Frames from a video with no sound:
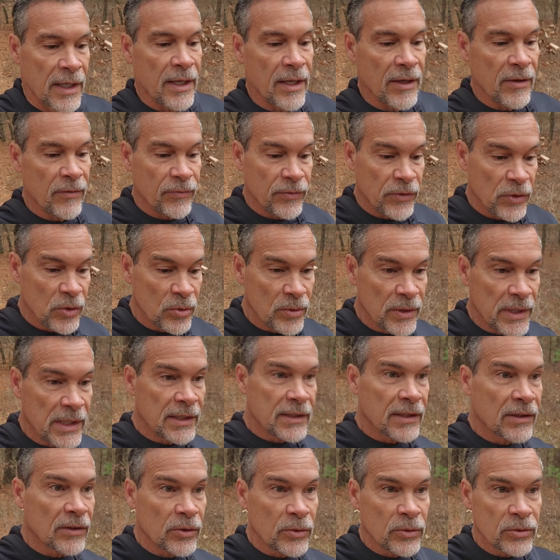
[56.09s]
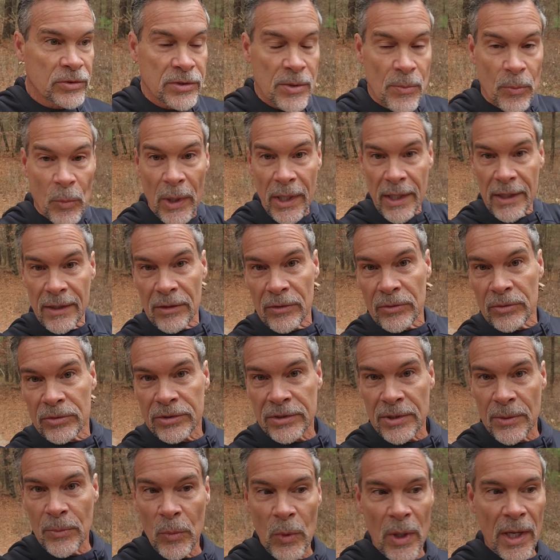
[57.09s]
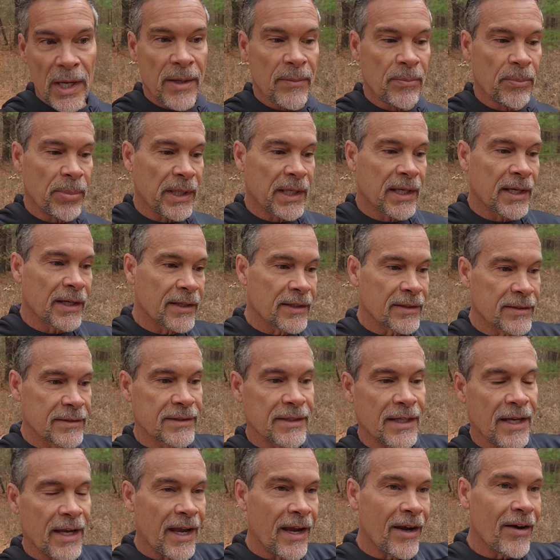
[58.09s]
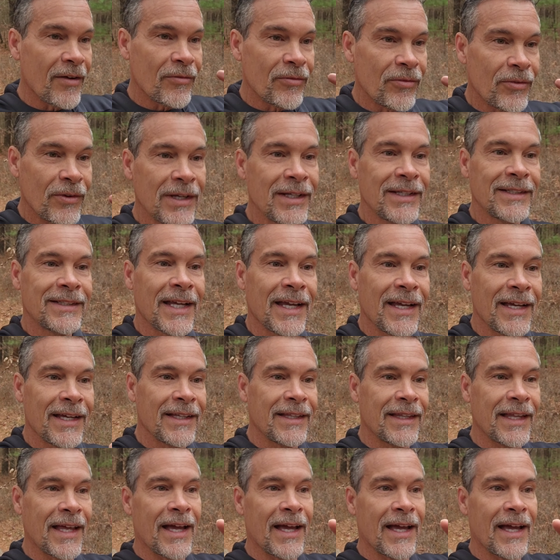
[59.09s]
If you need to lose some weight, lose some weight because every day